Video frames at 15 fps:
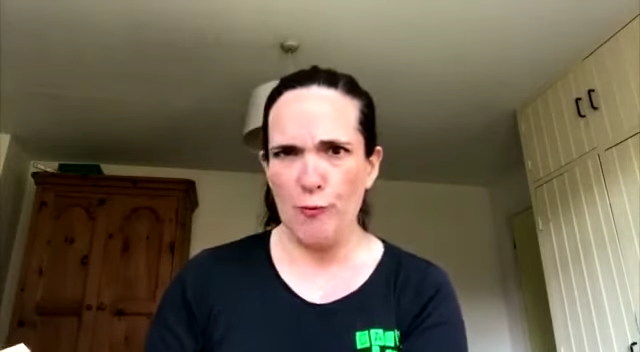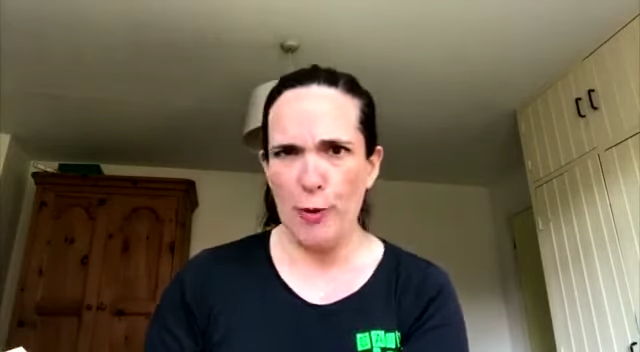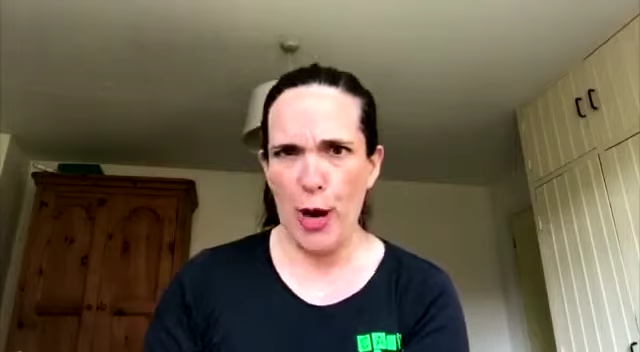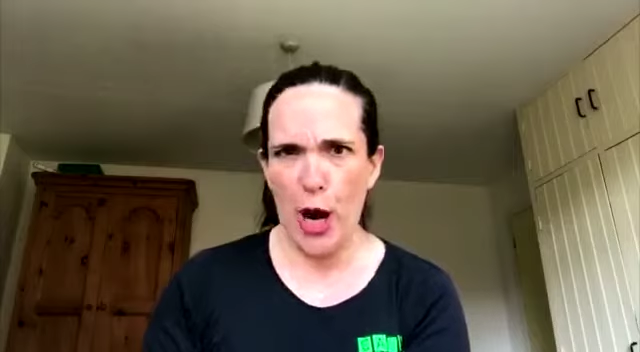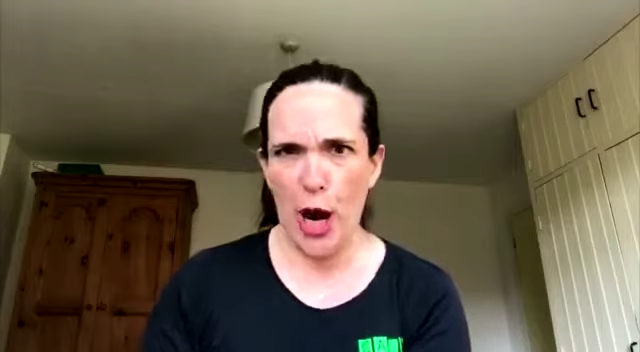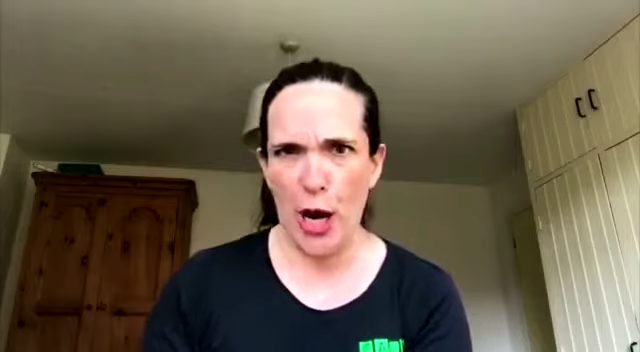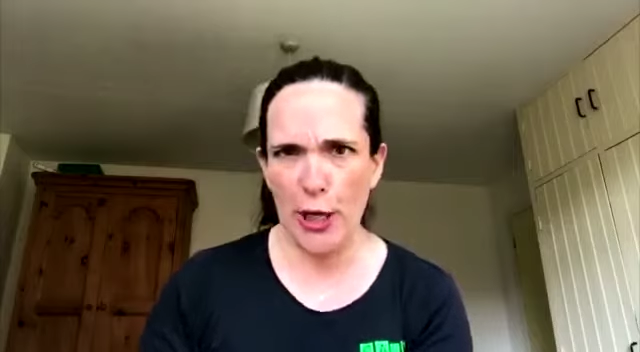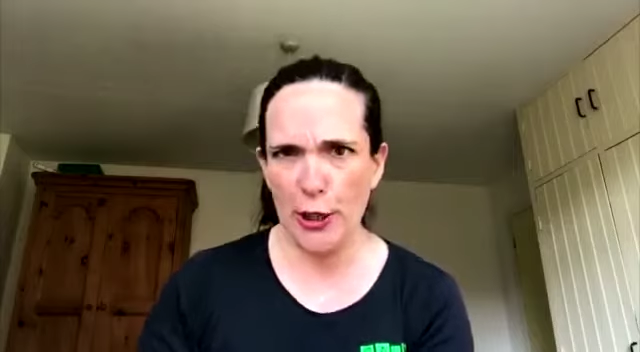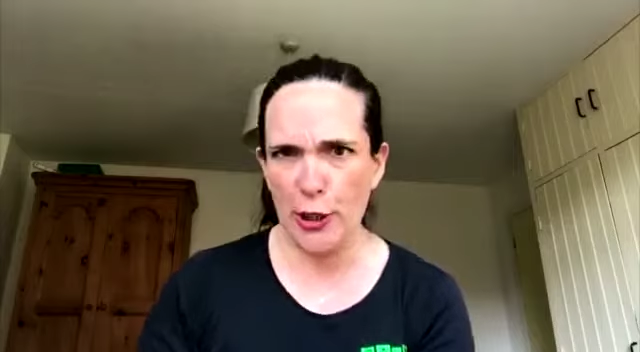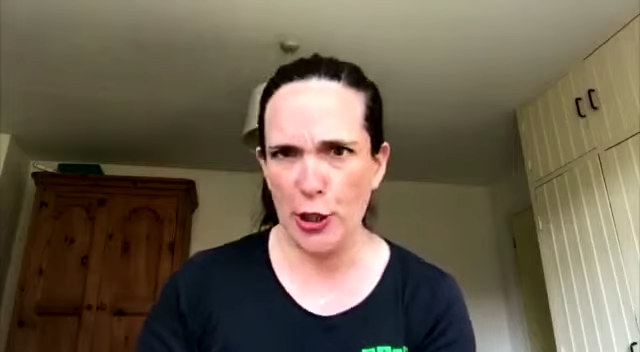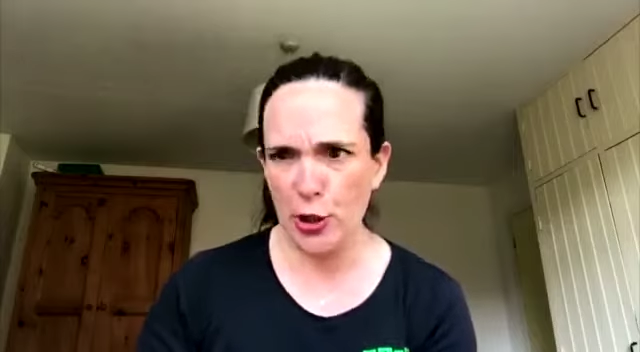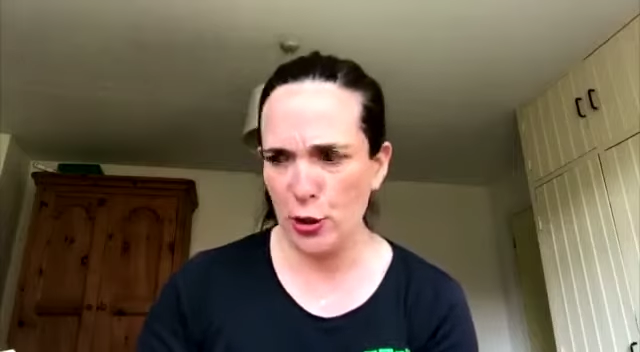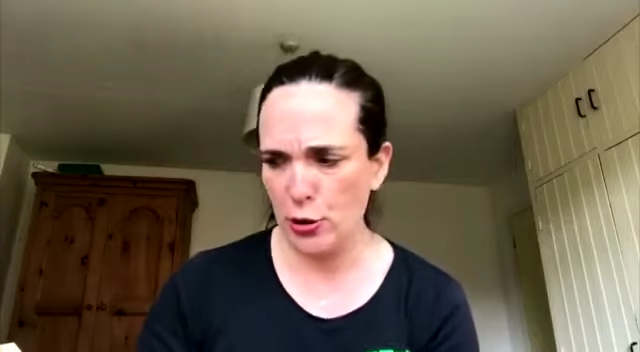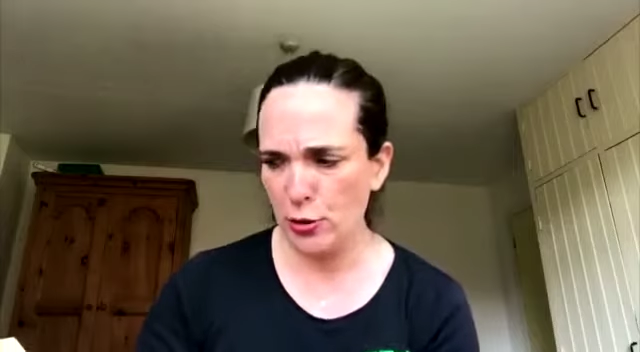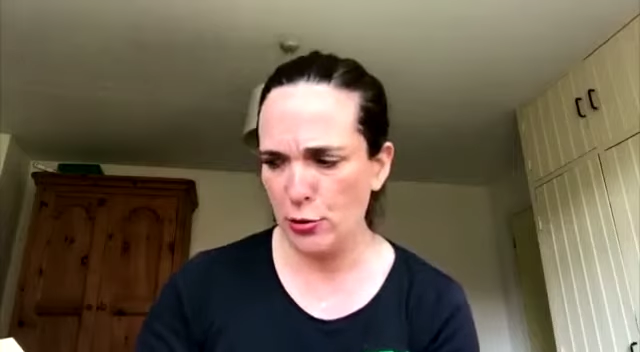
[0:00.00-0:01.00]

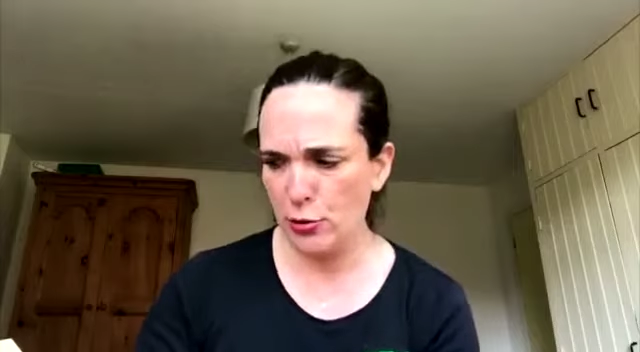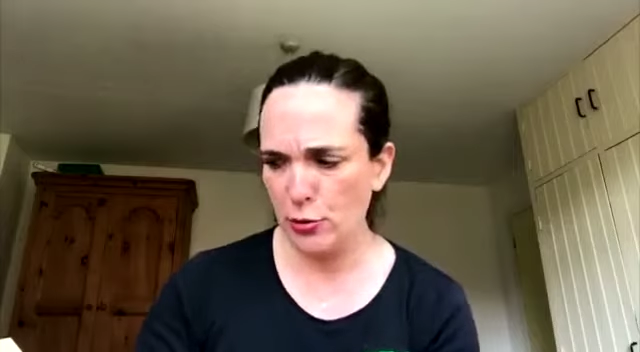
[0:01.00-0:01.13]
bed,